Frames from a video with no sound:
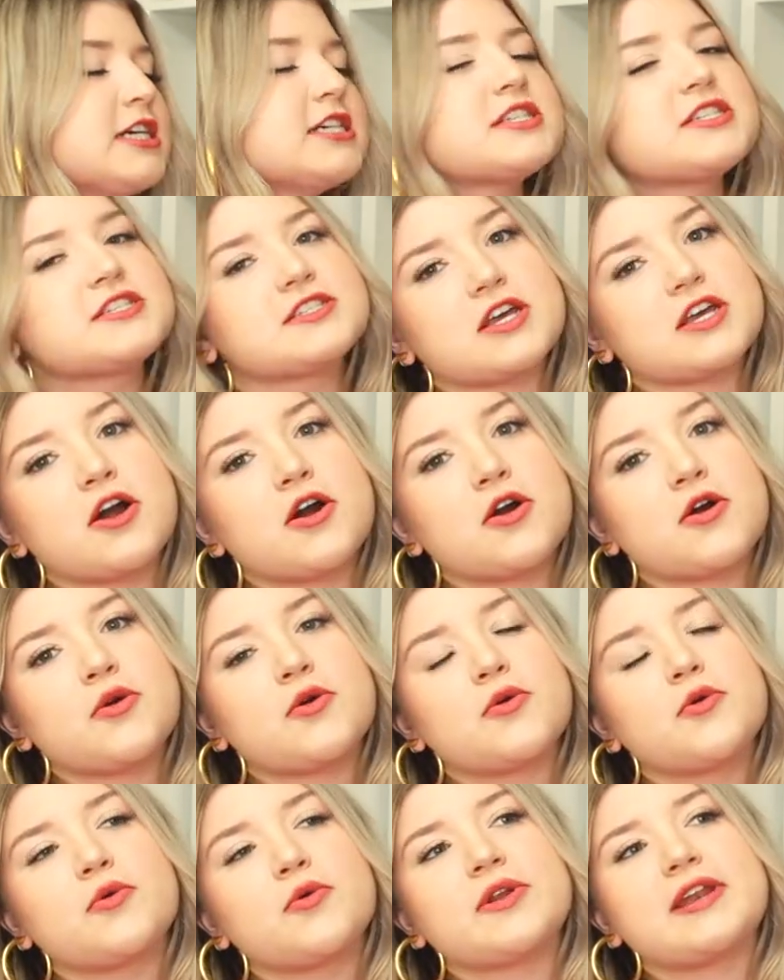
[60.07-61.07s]

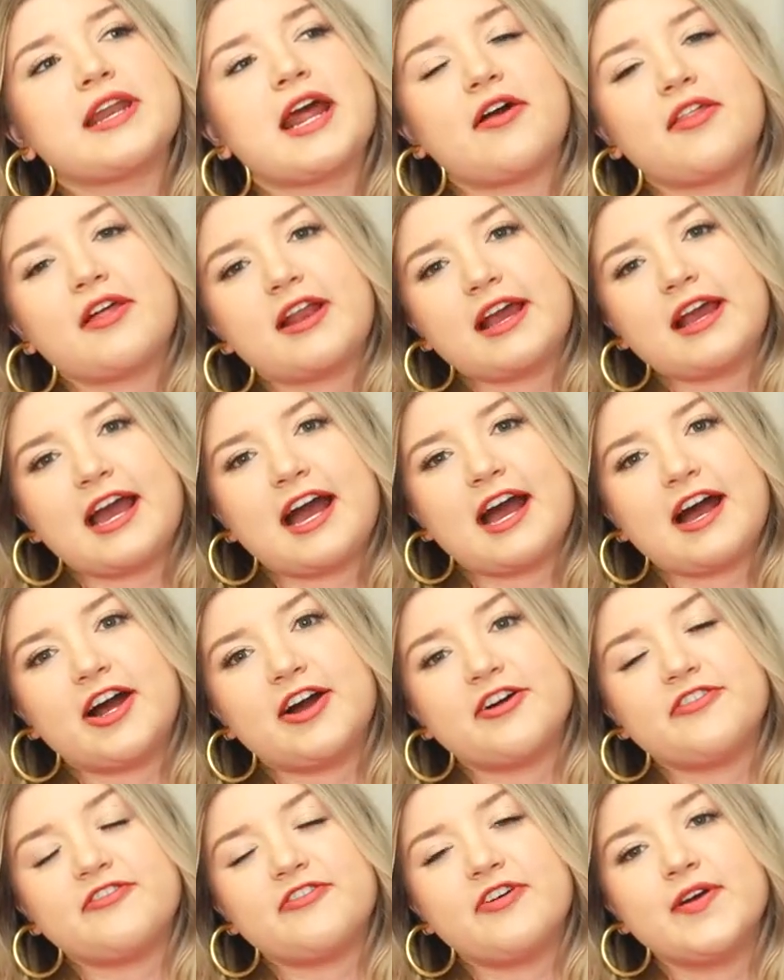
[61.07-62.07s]
So now that I
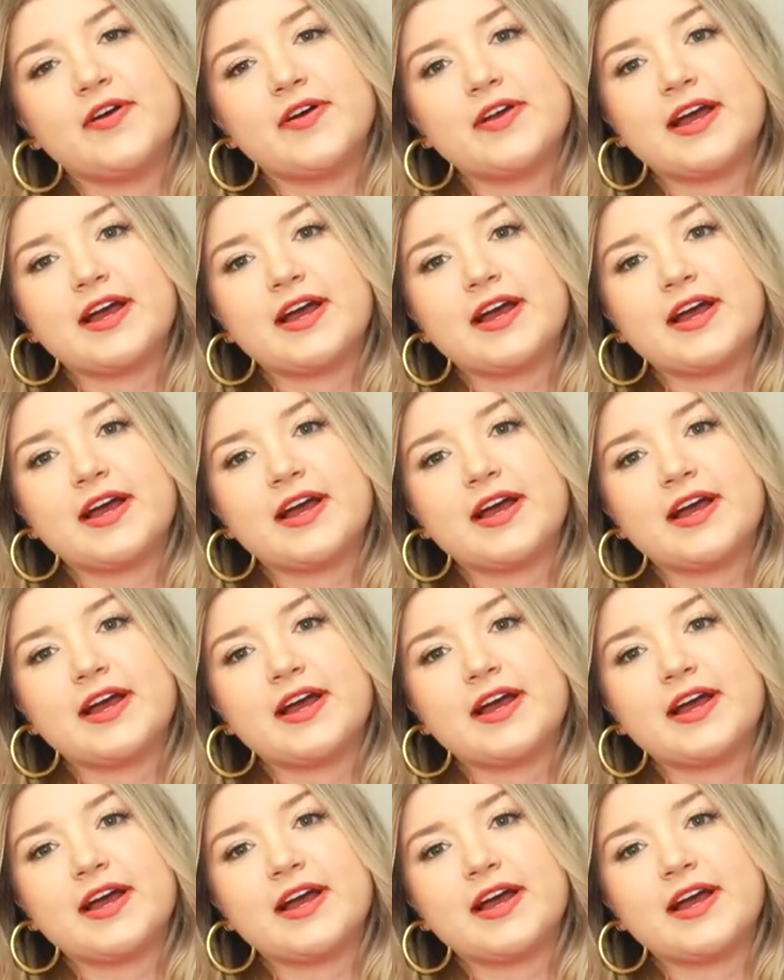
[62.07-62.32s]
have